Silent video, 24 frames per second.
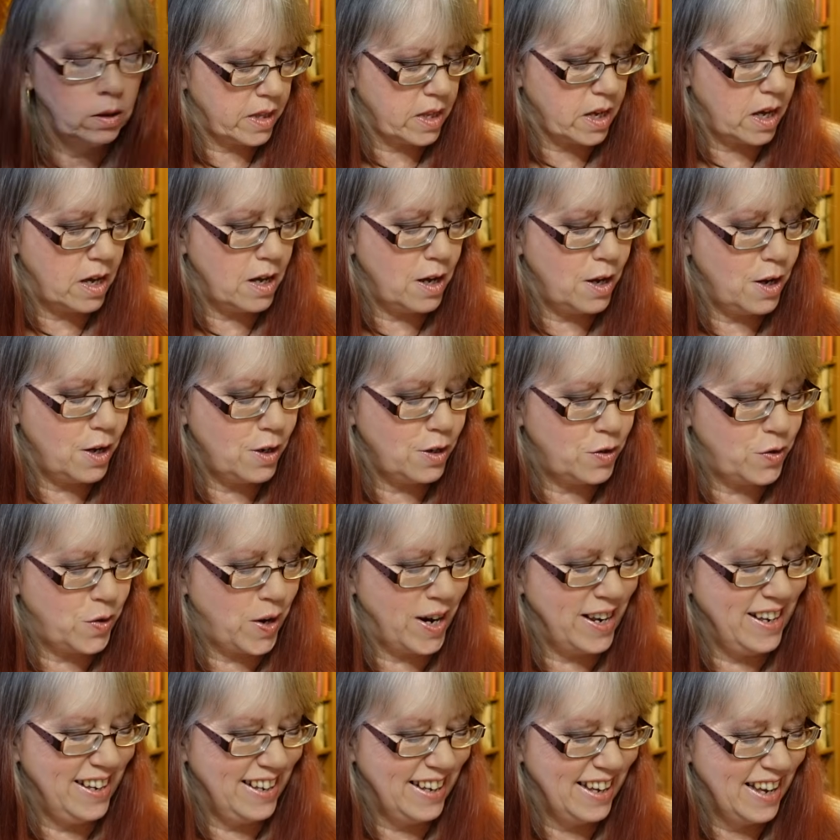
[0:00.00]

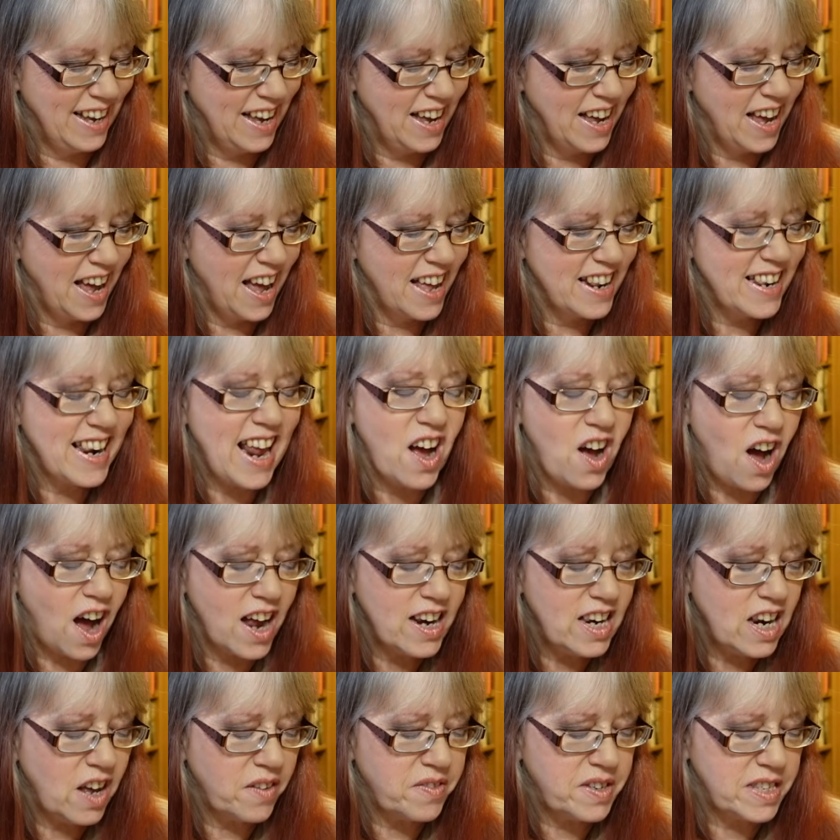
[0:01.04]
Now, I
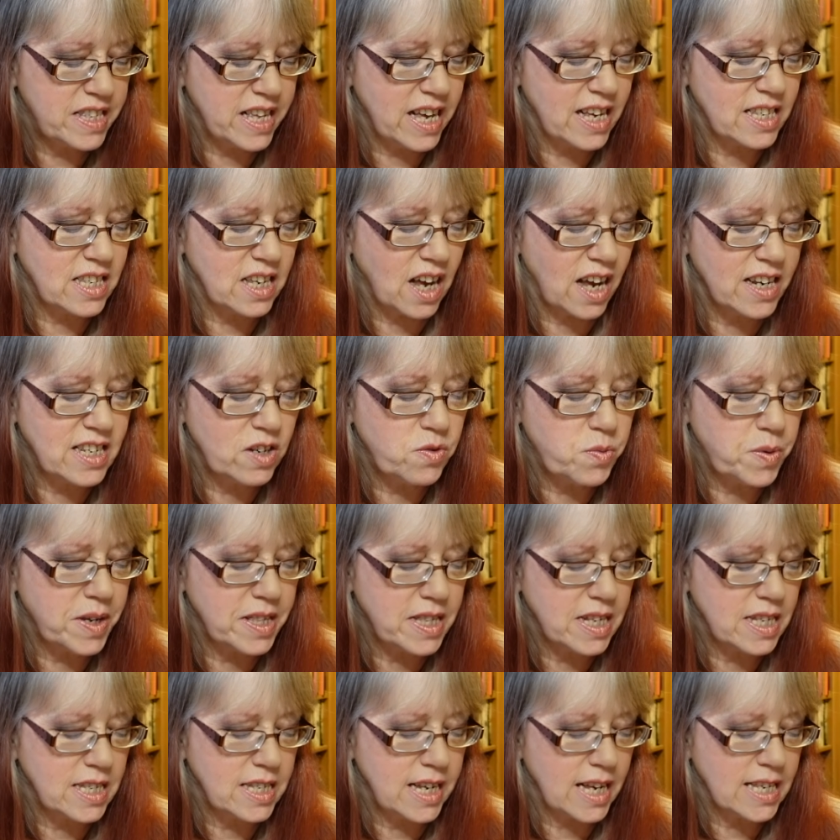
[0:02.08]
loved this. I did read
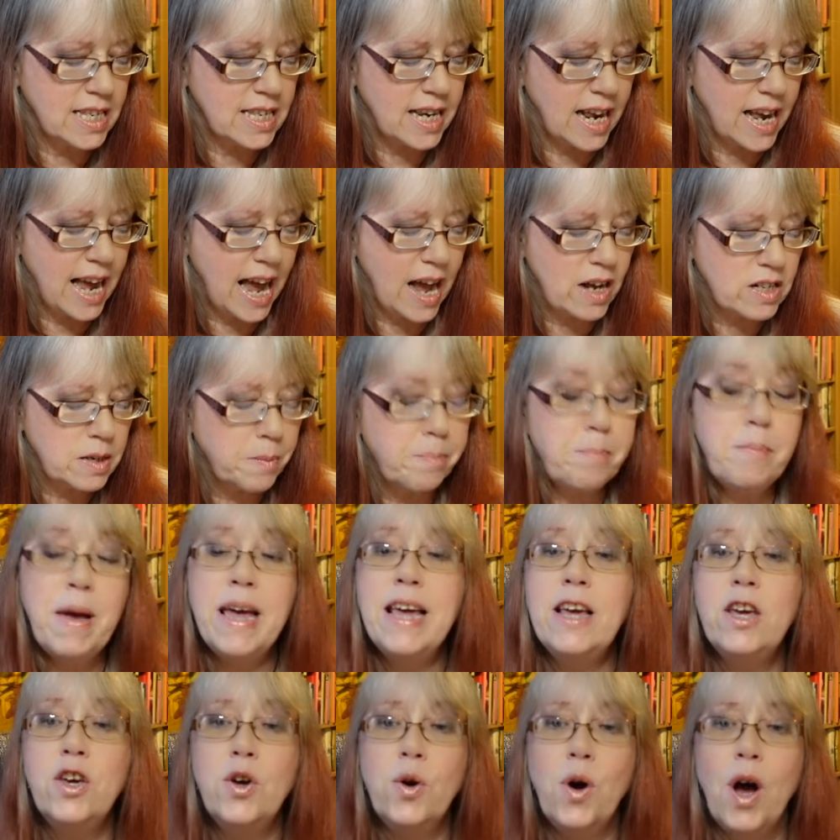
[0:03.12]
this yesterday. How to
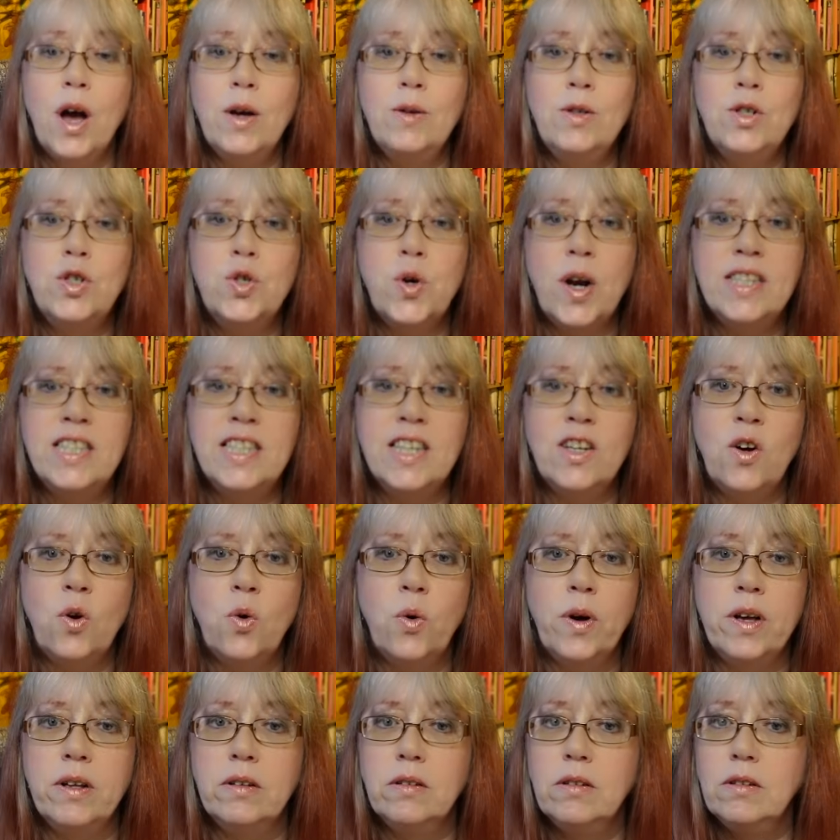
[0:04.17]
make your own dressing
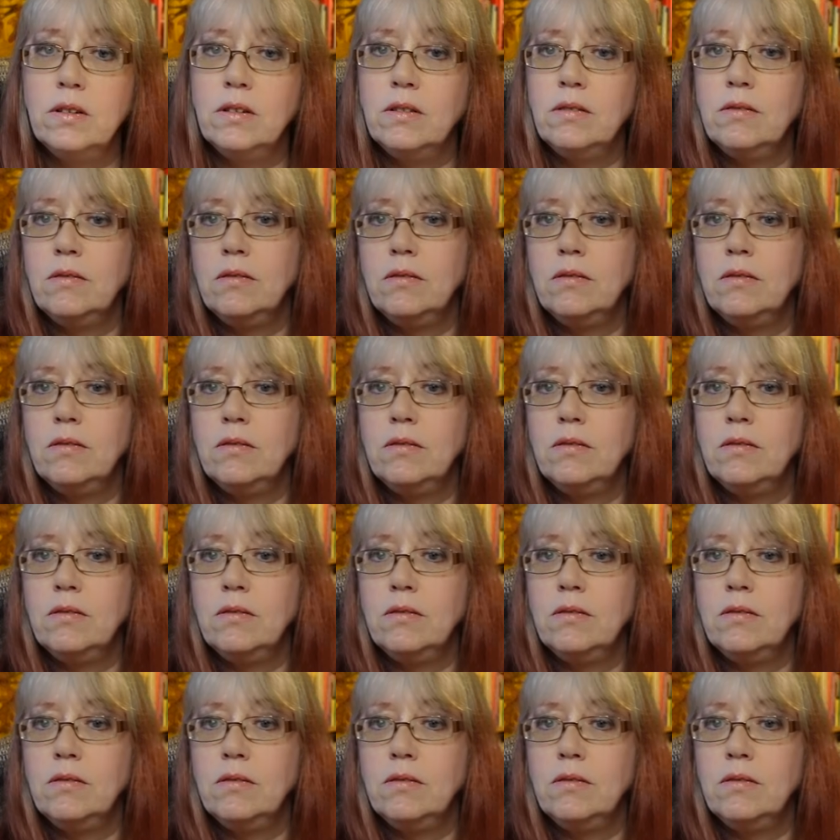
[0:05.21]
oil.